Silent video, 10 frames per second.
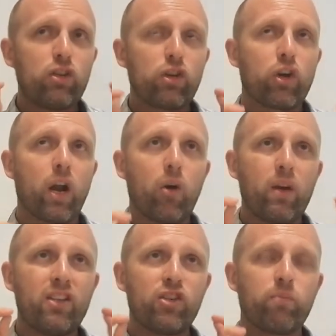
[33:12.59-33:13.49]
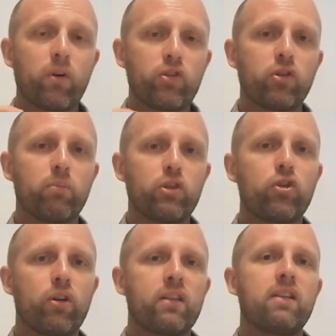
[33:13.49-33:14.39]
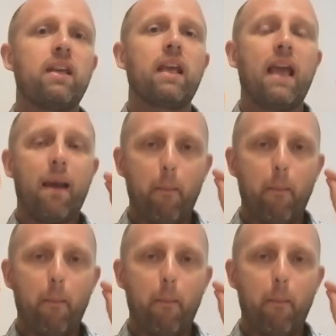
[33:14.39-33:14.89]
to grow in spiritual maturity,